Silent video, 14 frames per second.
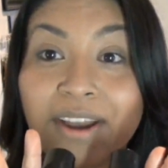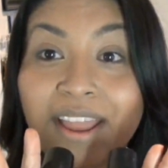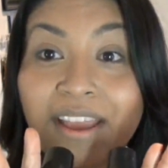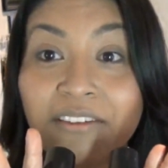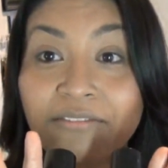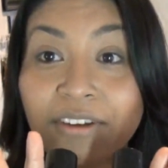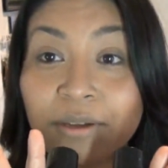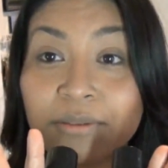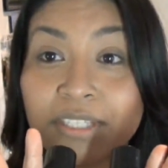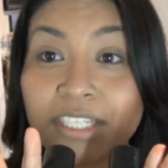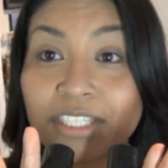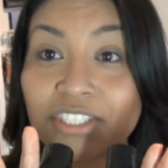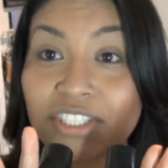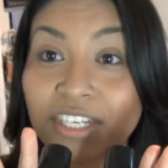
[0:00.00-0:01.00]
and
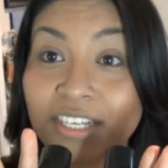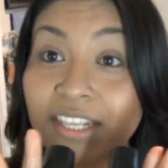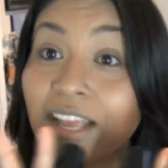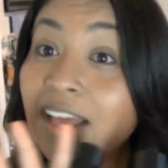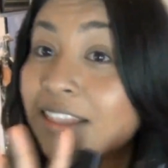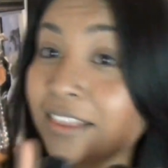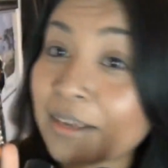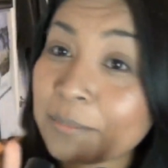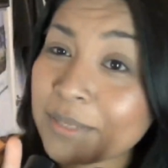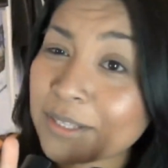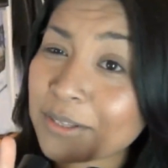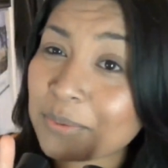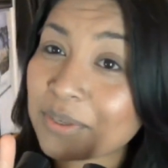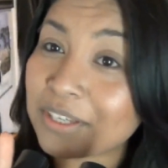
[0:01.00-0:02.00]
foundation, let me
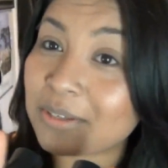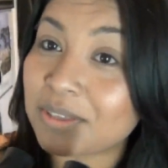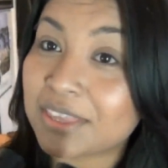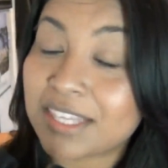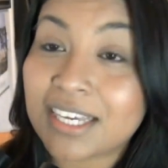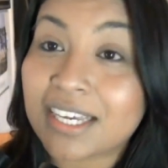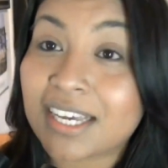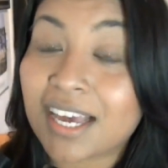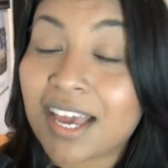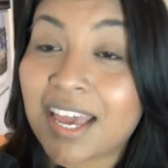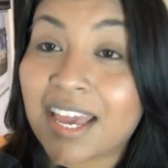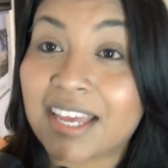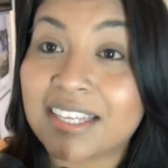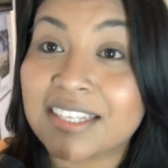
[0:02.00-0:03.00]
know what you think
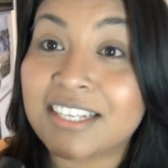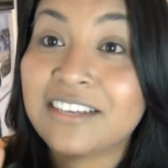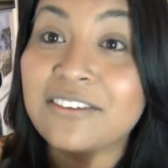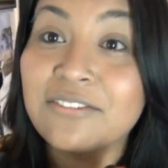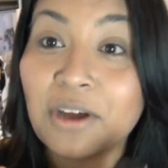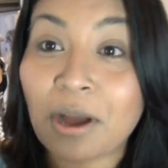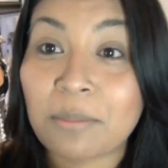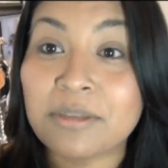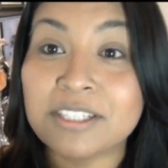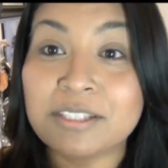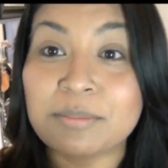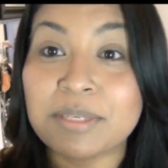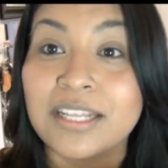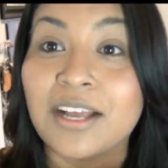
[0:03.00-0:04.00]
and leave
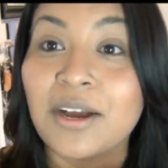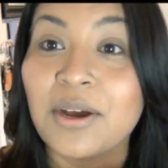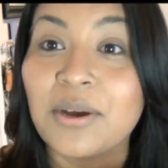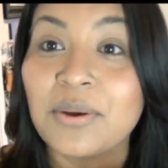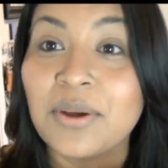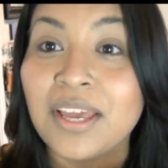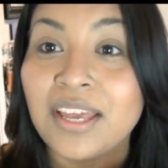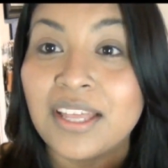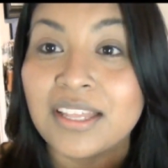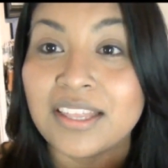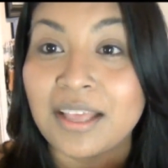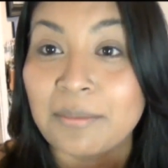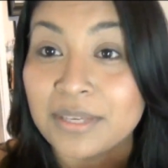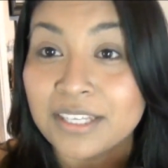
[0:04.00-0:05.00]
comments below.
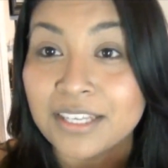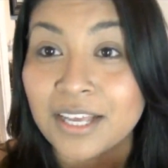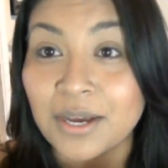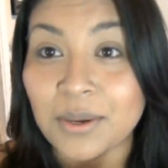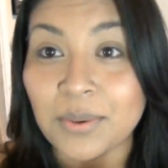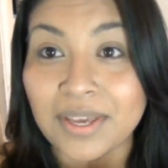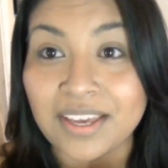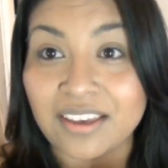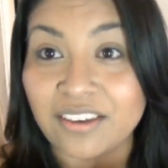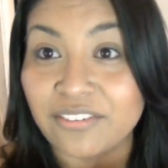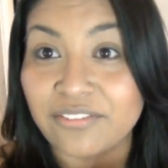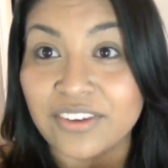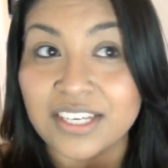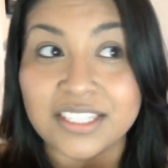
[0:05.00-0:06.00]
Let me know
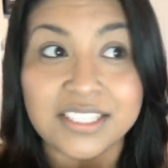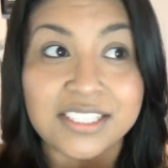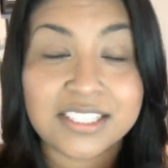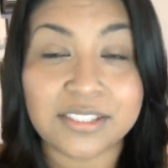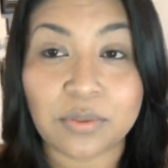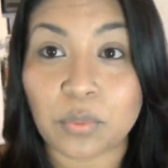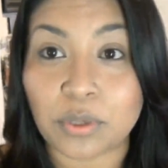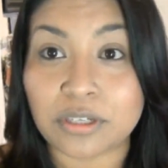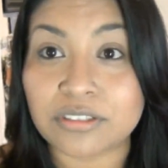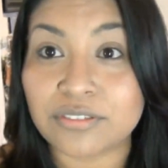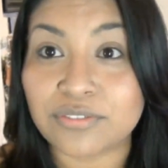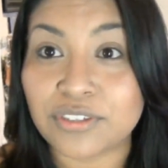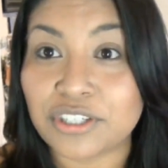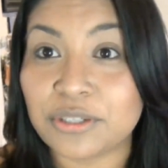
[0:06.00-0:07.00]
if it's
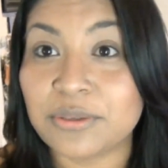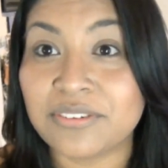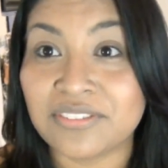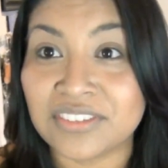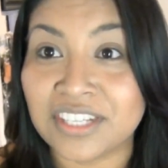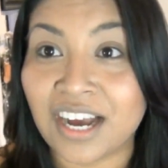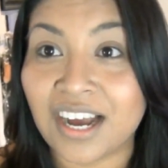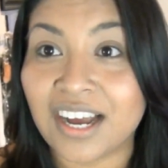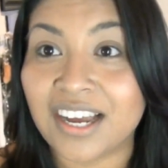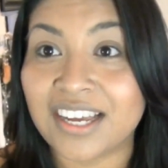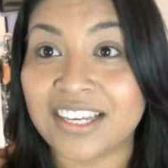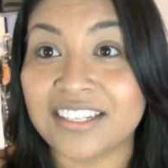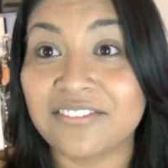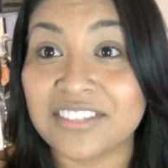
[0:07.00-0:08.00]
worked for you. If not,
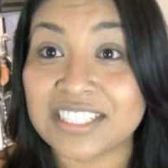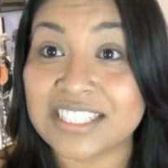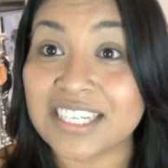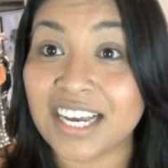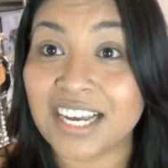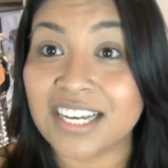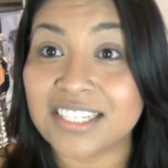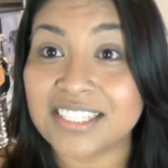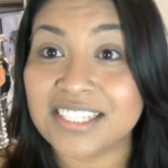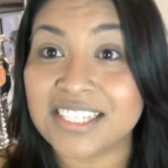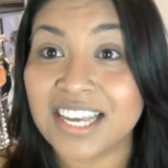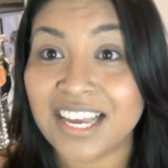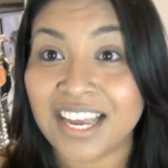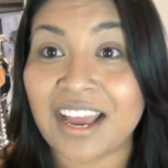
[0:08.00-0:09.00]
and if it
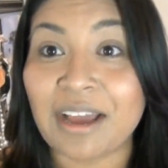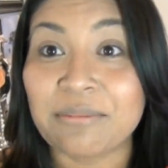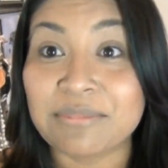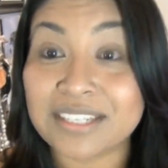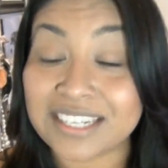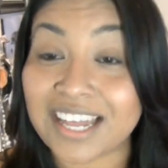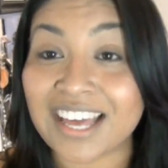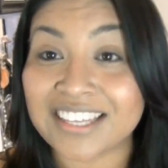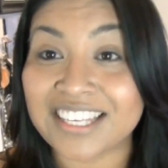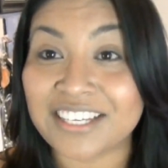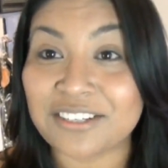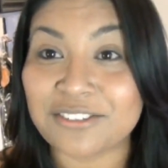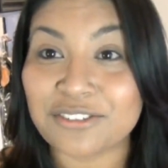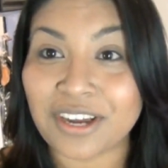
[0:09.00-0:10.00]
does, I'm glad
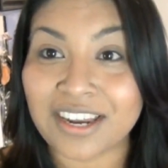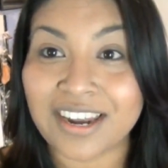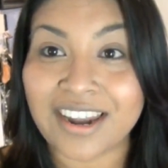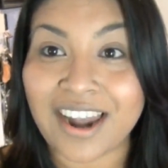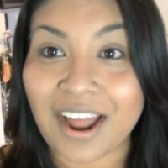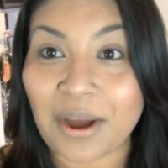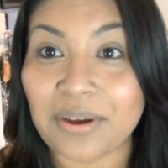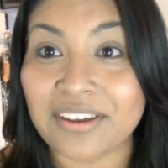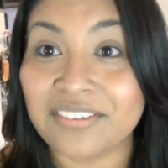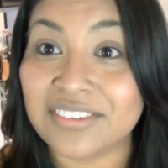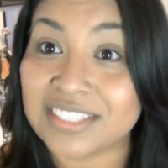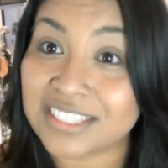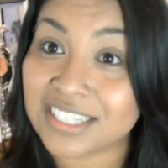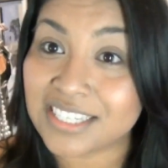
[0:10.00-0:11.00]
that you tried it out.
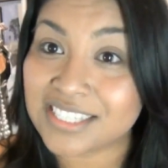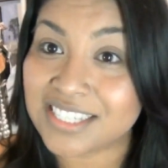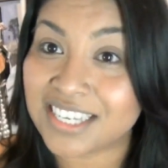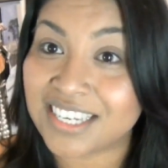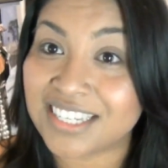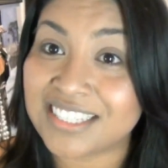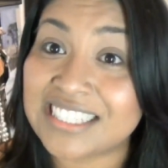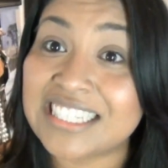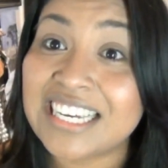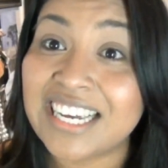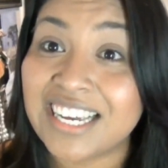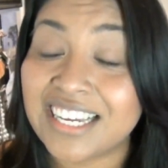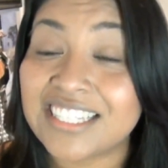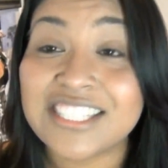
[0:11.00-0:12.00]
If it doesn't,
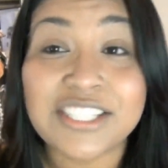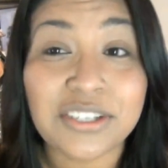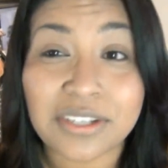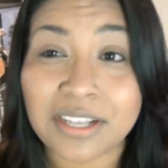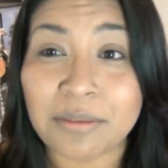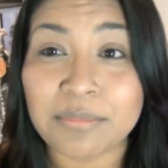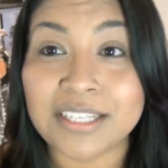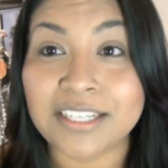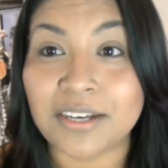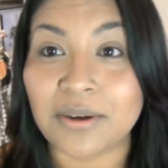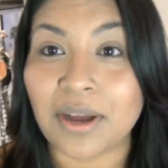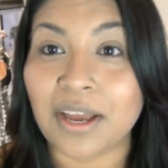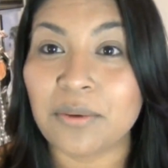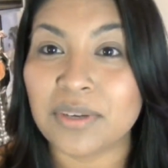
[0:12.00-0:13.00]
still let me
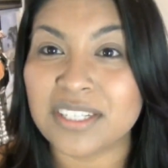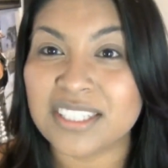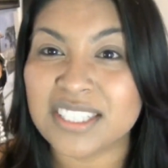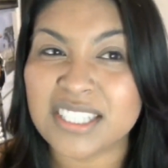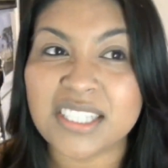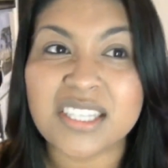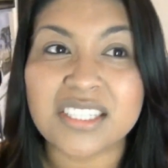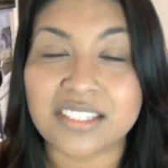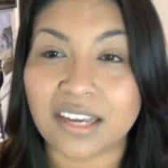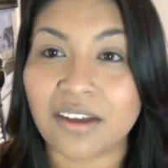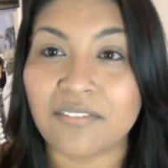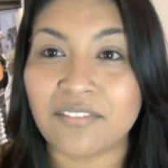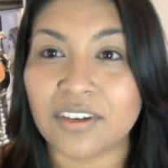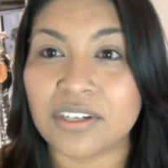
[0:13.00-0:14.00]
know. I want to see the
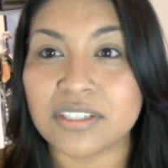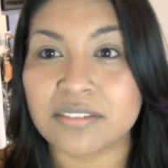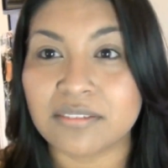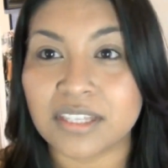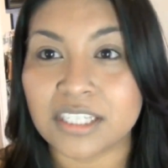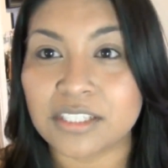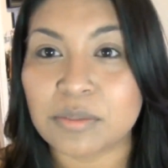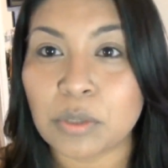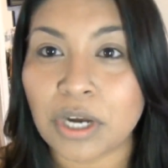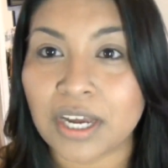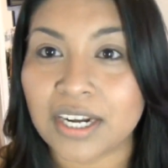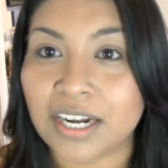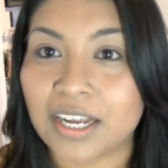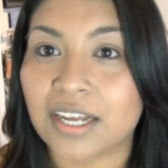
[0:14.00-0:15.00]
downfalls of this
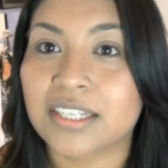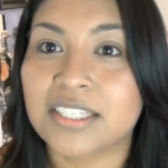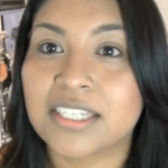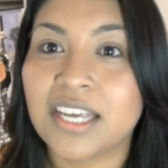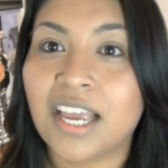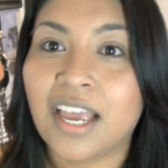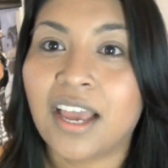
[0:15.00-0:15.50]
product